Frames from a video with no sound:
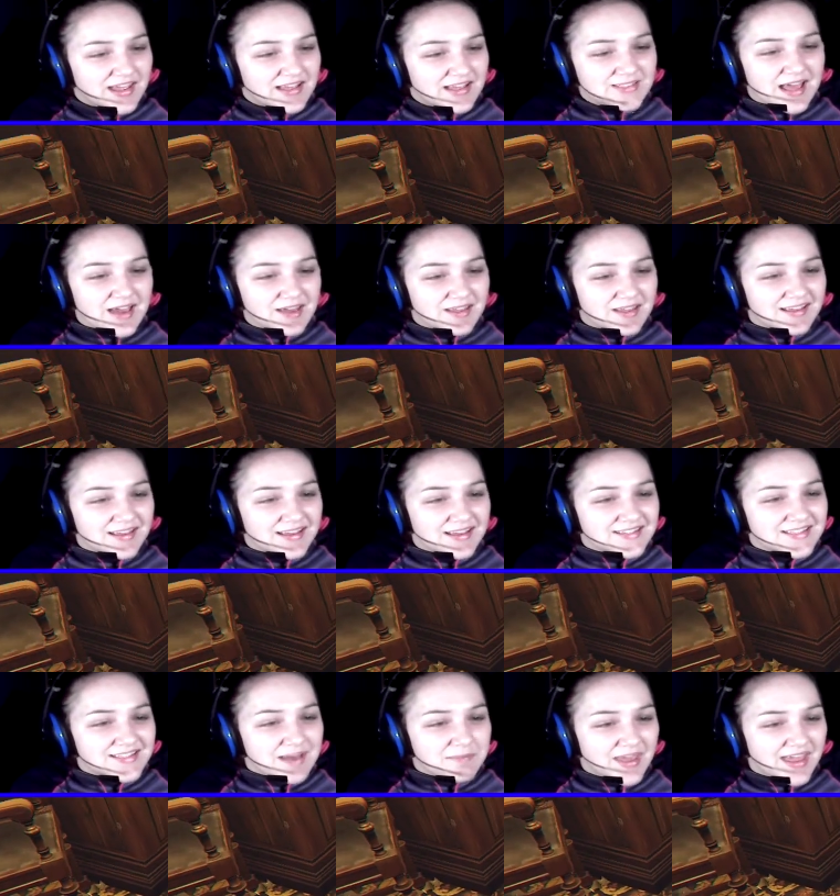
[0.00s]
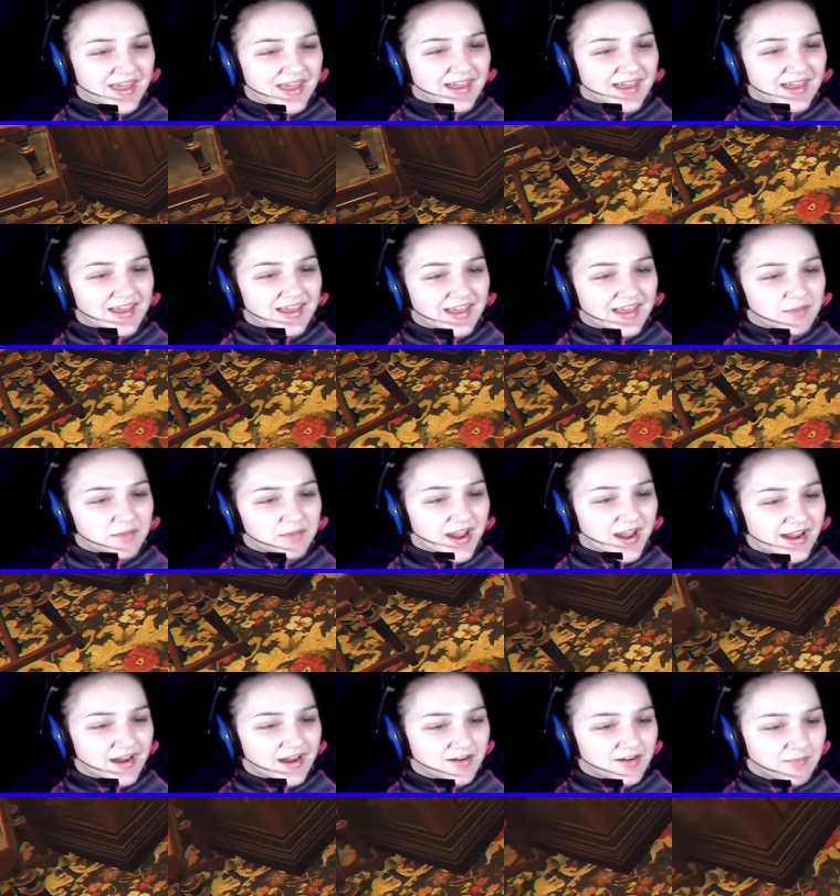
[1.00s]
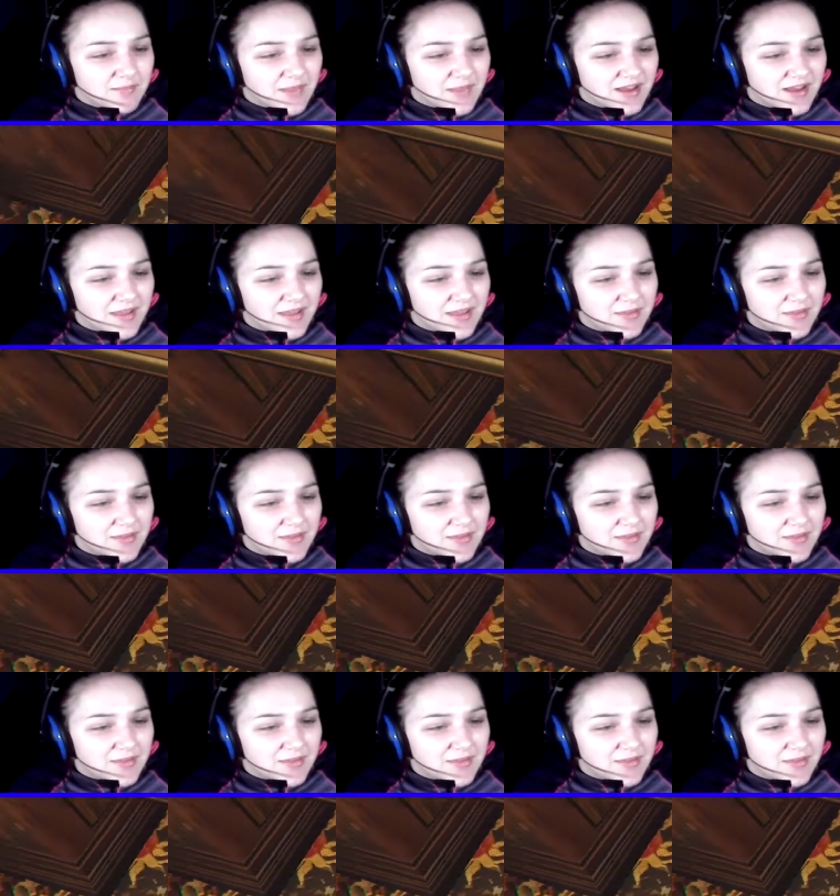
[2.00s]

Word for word: Is that me? Am I a hairy man